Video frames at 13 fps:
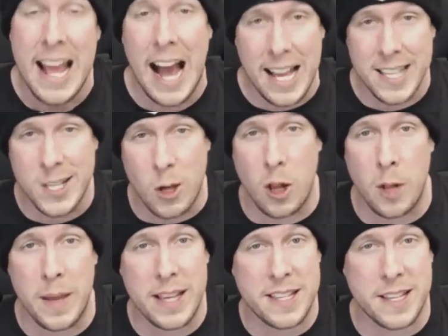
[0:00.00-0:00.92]
Ice
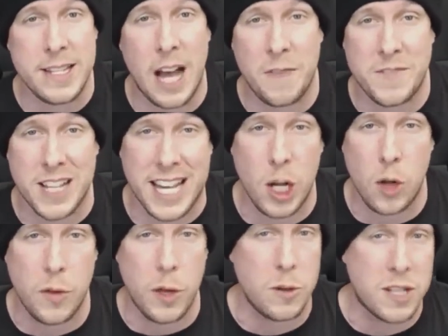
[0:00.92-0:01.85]
Golem is enough to
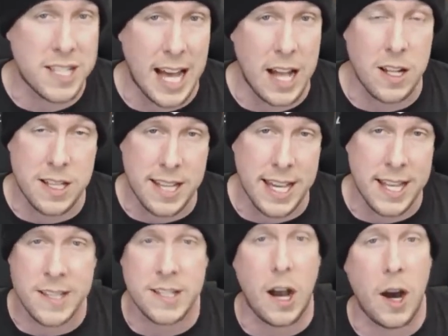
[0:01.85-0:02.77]
kill those
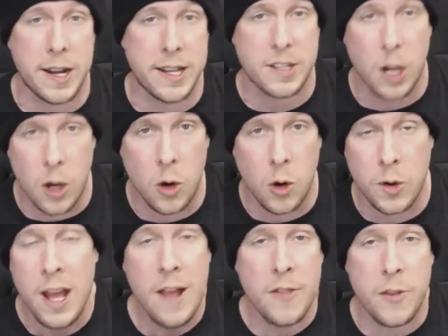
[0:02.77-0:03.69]
skeletons on his
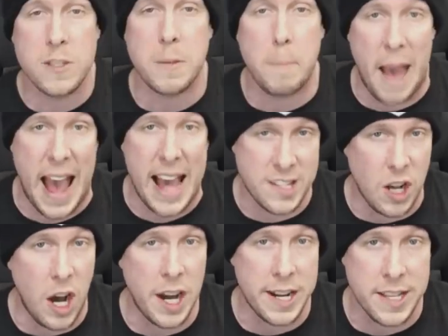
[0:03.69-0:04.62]
own, those bats
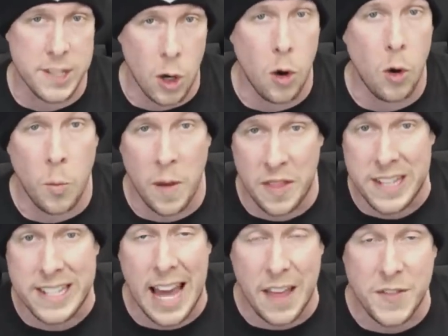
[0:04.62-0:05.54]
on his own with the
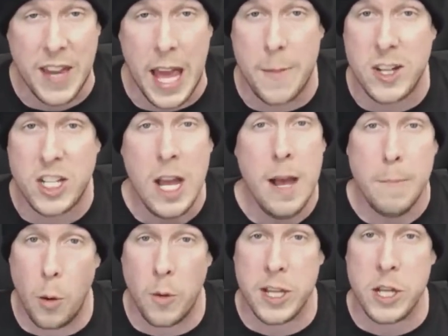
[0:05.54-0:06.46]
death damage,
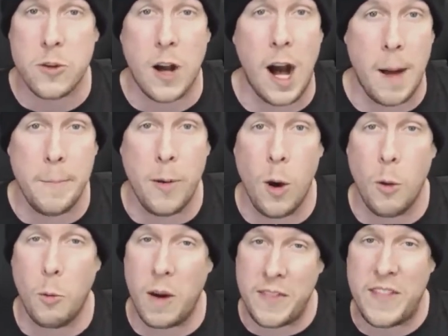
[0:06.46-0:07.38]
but when you combo
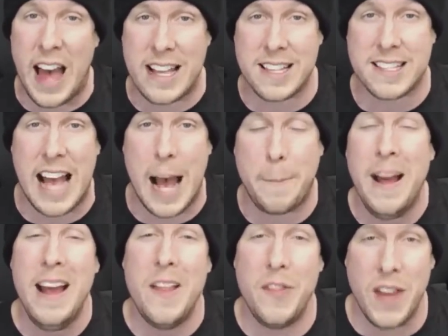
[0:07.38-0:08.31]
it with that Zap,
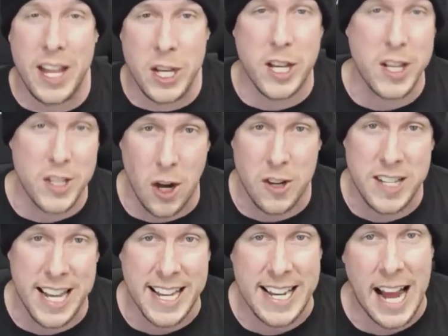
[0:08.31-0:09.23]
then you can start
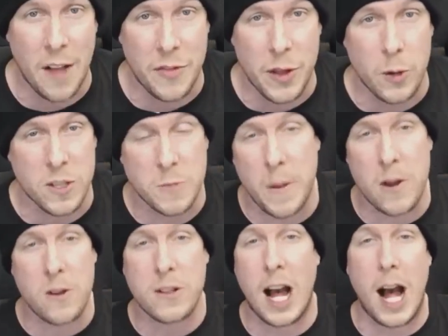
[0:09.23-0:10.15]
taking out those
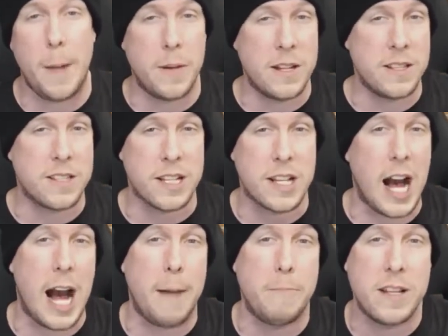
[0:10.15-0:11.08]
Spirit Goblins, the
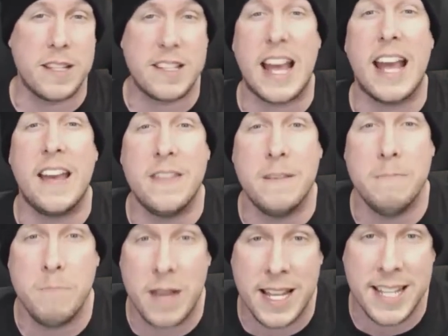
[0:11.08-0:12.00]
Goblins, and the
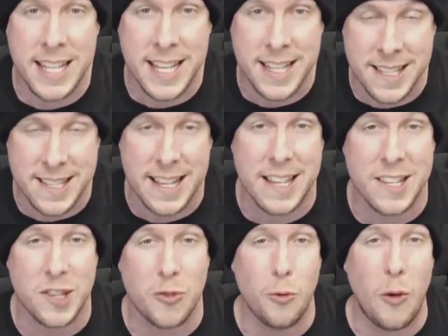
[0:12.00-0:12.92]
minions
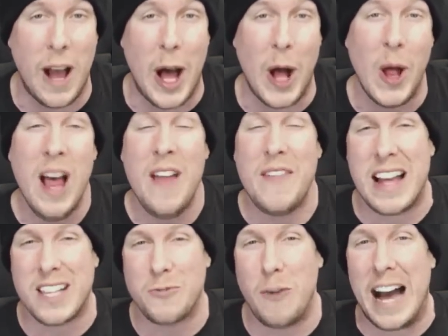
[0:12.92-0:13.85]
as well.
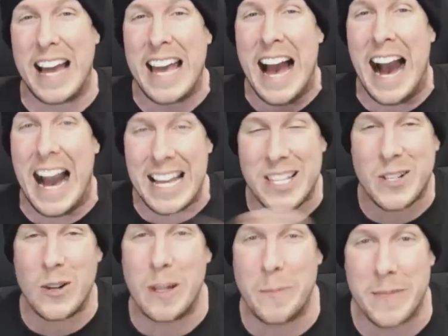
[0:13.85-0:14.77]
That's why Ice
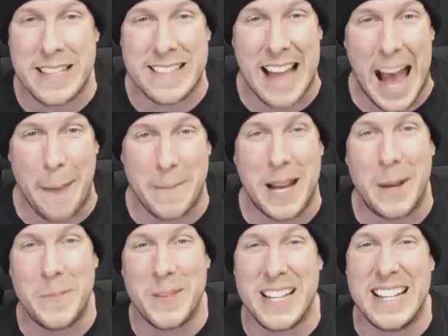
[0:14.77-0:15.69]
Golem Zap
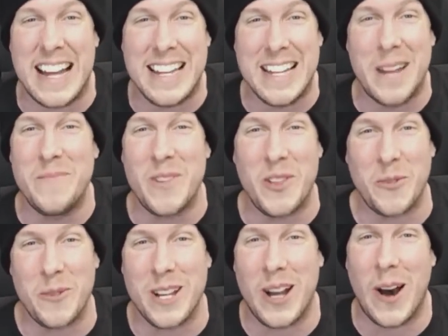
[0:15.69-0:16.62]
comes in at number
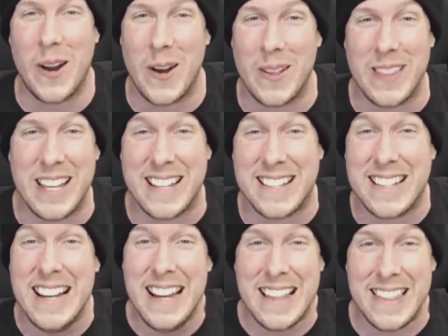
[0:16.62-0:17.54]
3 on our list.
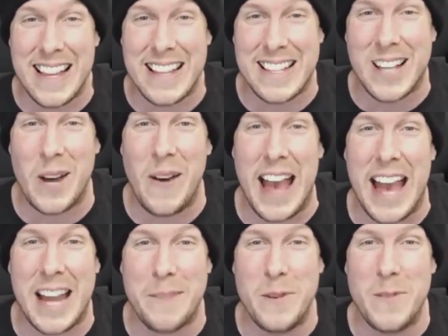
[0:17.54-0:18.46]
Let's go
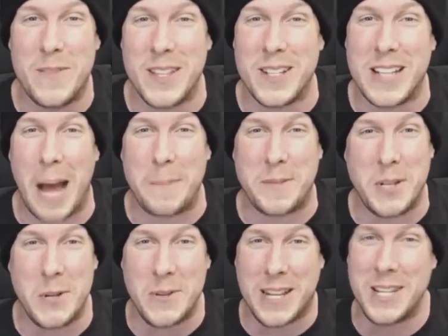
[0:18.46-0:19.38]
ahead and move to the top
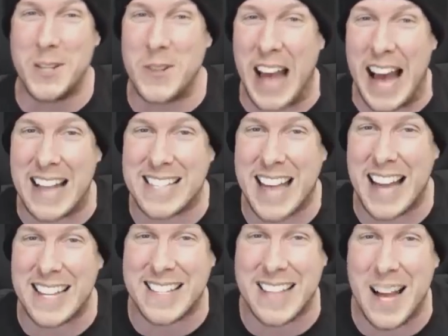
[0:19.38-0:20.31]
2. Can you guys
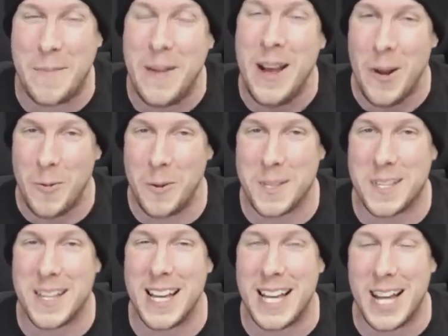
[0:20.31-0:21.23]
guess them? We'll
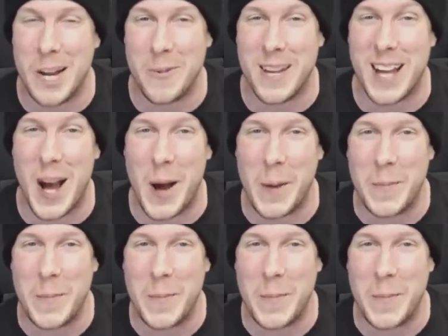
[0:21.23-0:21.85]
see. Here we go.